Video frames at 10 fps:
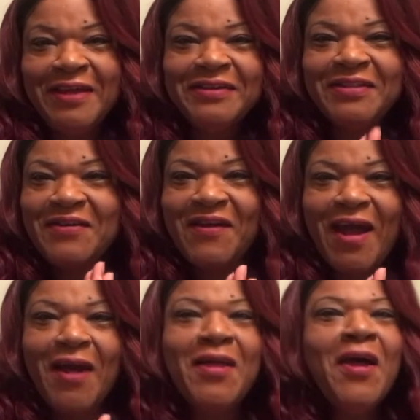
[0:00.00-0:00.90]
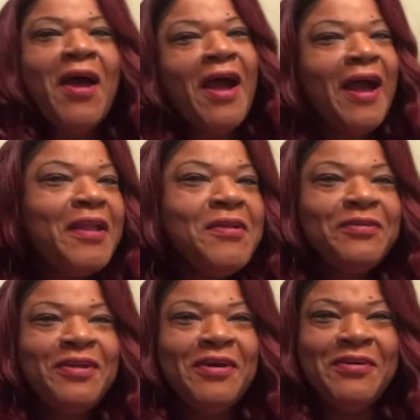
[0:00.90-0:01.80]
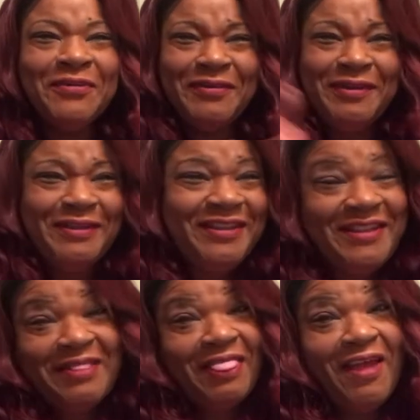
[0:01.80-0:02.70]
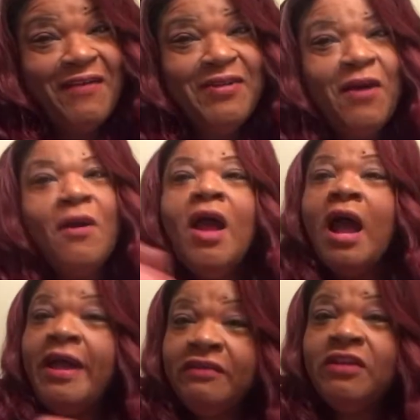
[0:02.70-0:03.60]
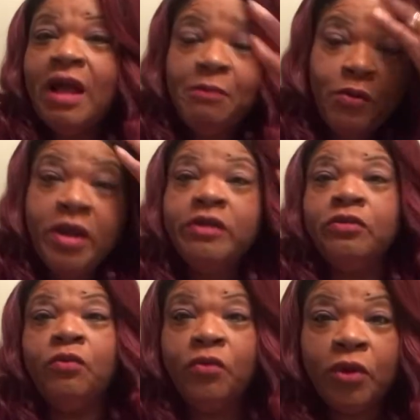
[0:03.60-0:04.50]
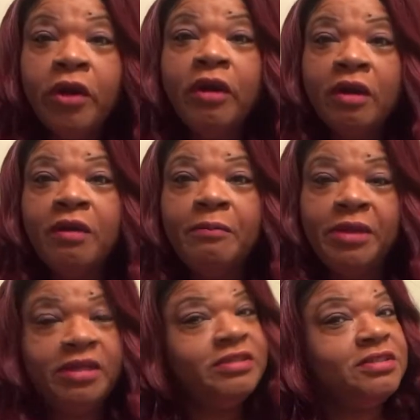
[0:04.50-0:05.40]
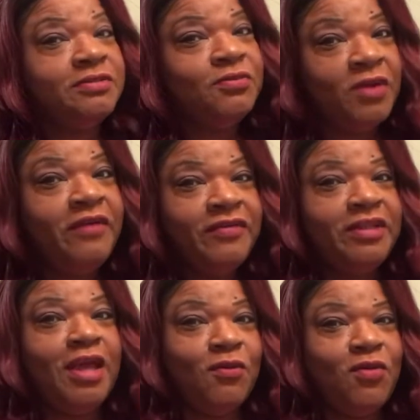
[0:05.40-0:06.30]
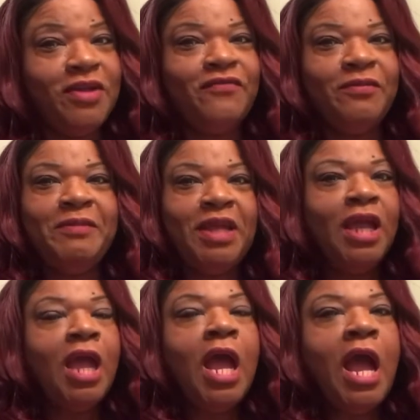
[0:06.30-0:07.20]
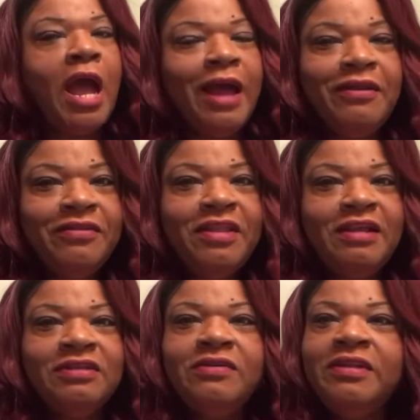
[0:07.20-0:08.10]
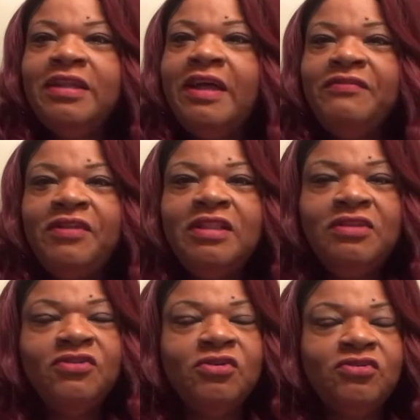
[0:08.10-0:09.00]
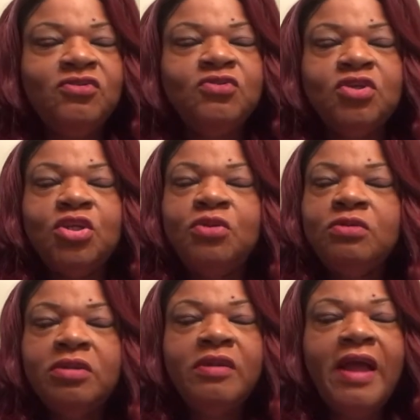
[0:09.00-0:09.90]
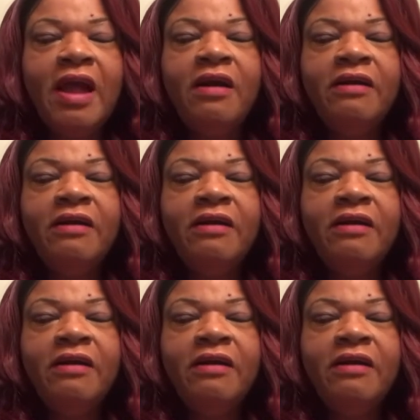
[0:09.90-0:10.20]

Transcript: out in the crowd. I don't know. I don't know. Actually, I'm gonna wear it to work, but is it an everyday wig for me? I don't think so. And I've seen these girls do cute little